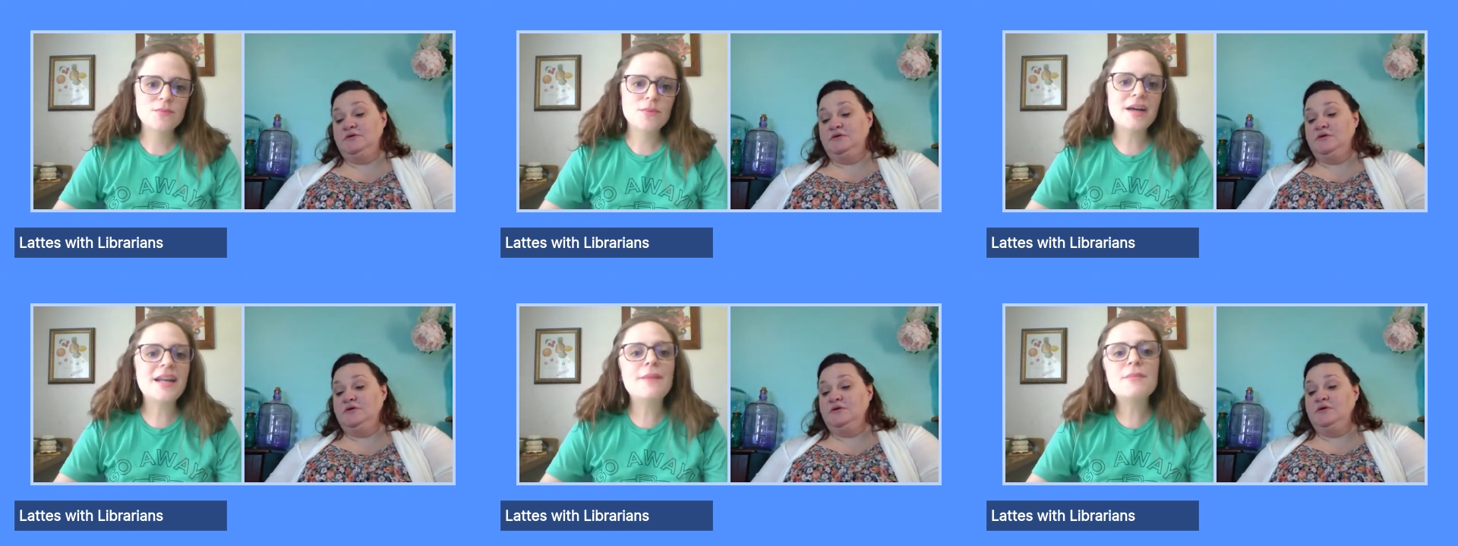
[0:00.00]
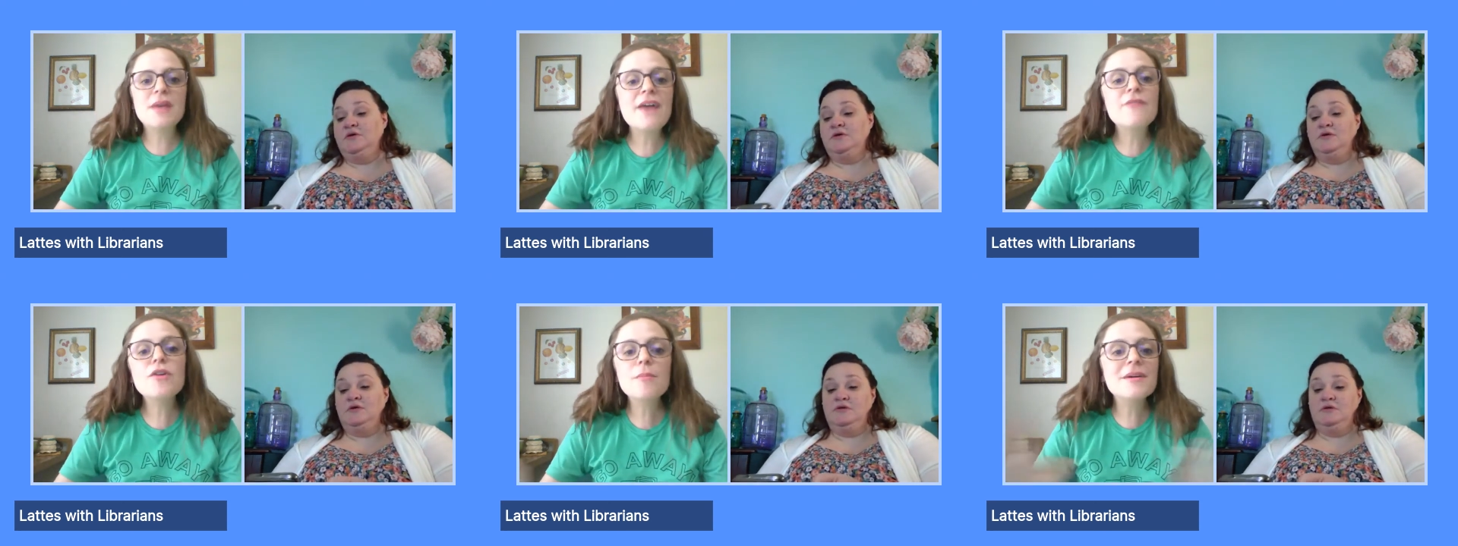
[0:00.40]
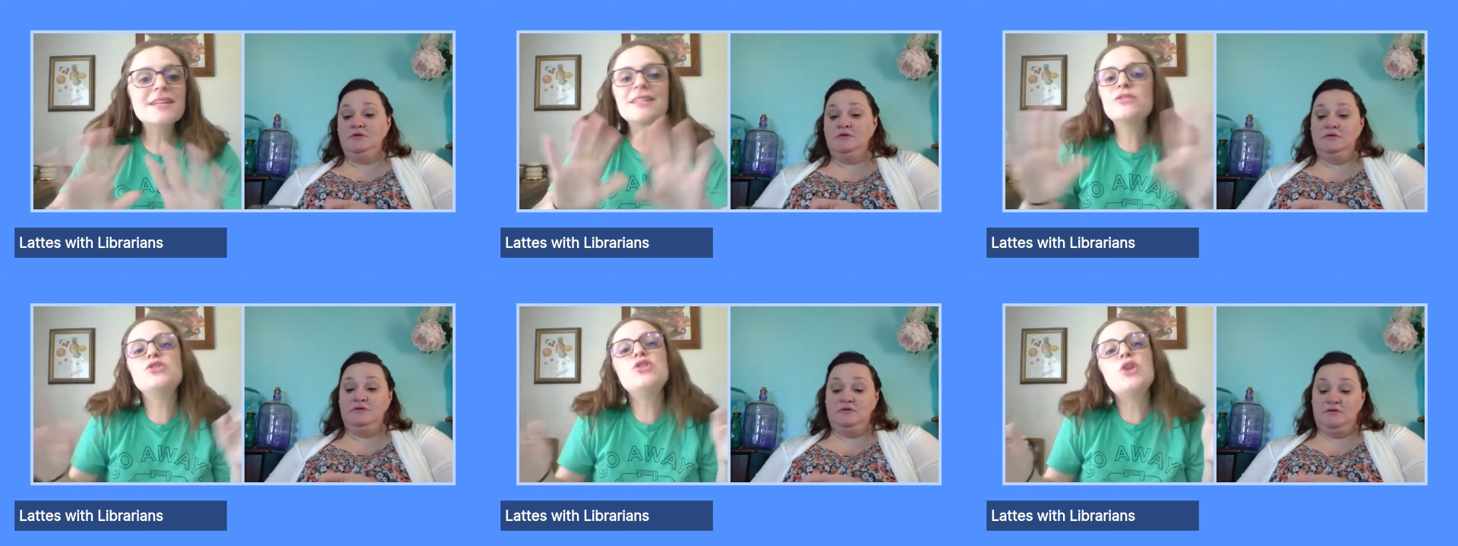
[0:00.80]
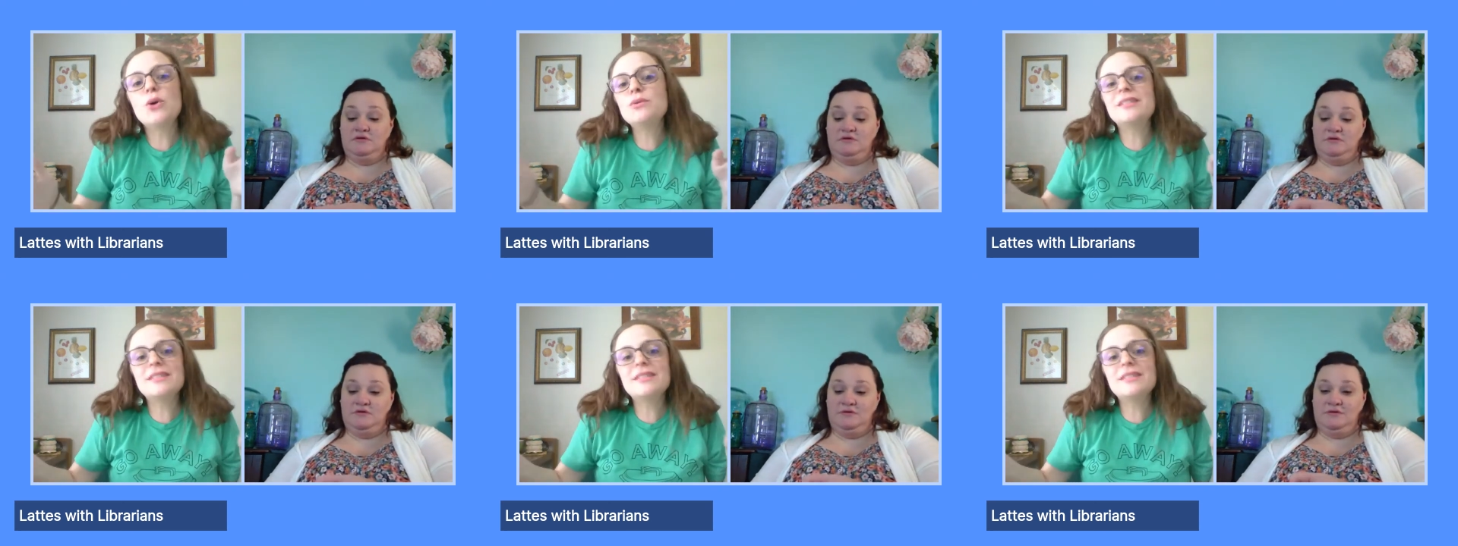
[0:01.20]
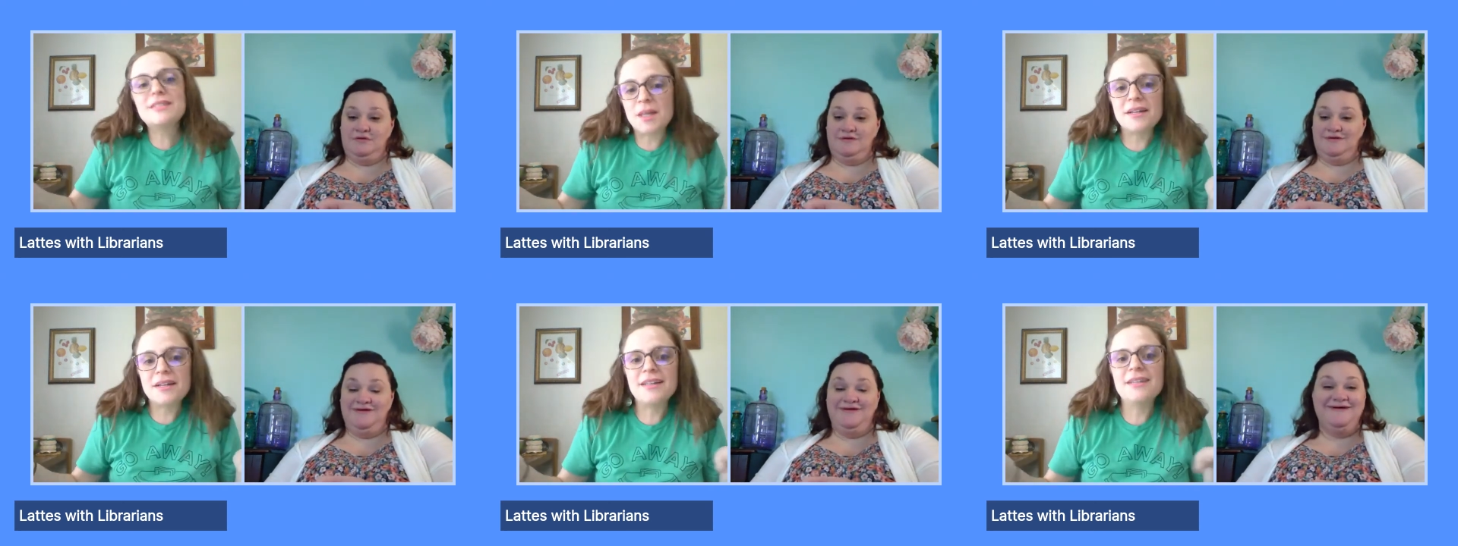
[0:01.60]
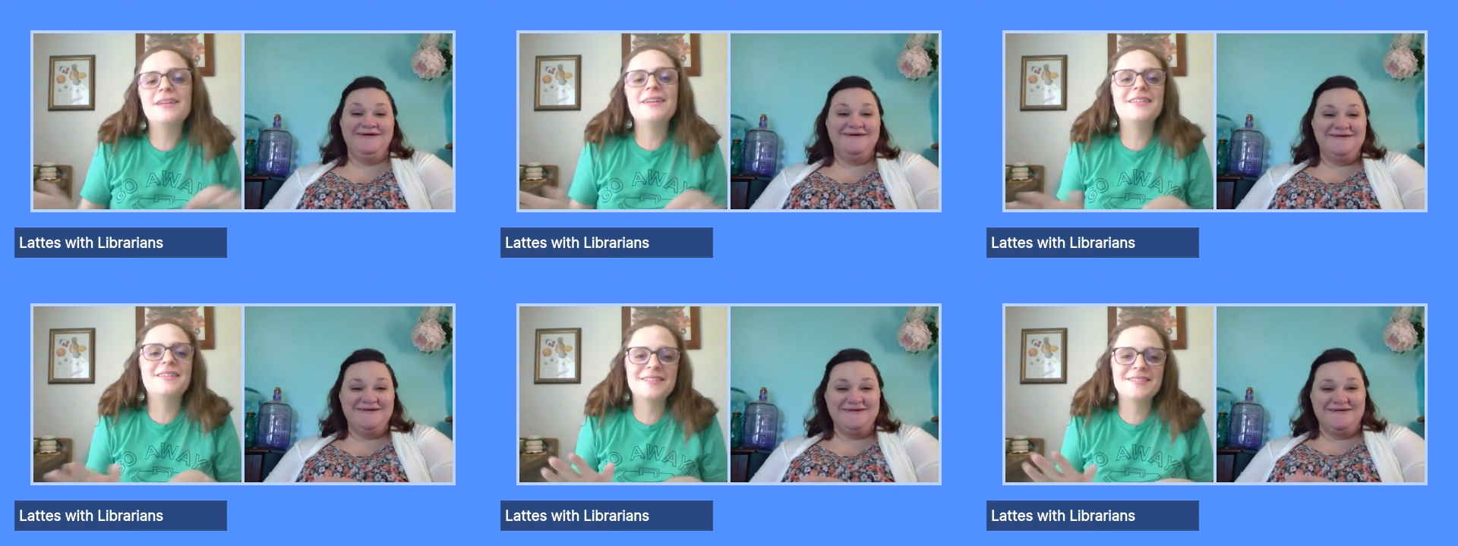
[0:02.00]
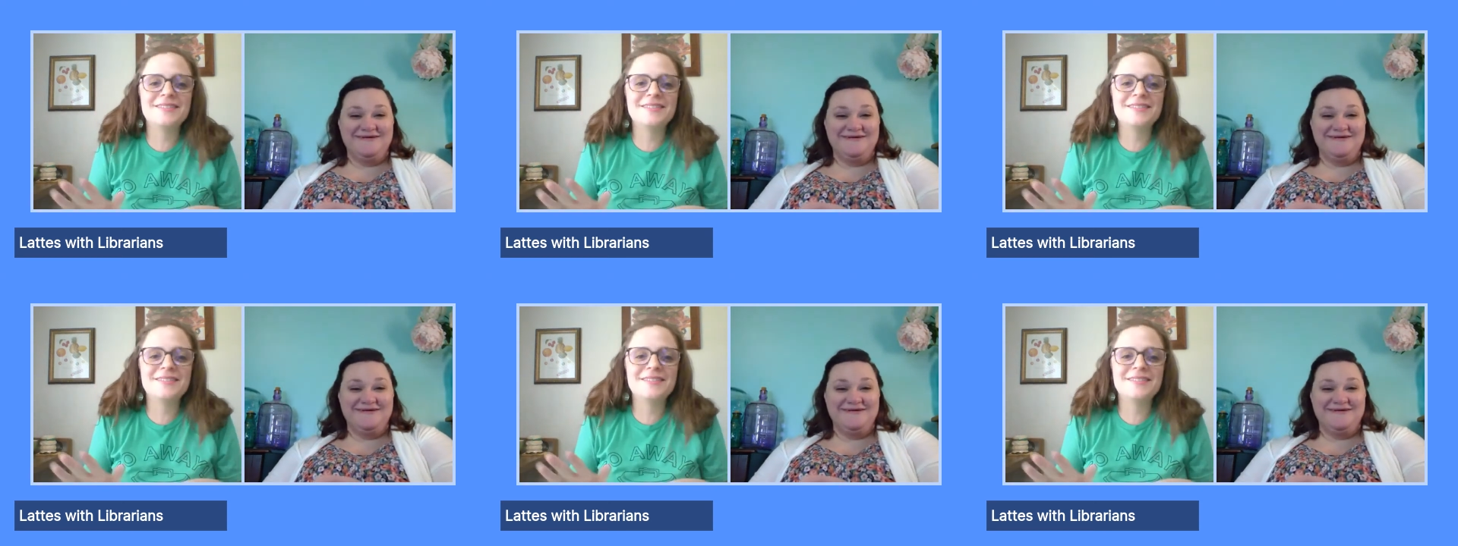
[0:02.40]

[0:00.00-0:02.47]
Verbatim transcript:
Speaker 1: Well, and I'm everybody's known to somebody.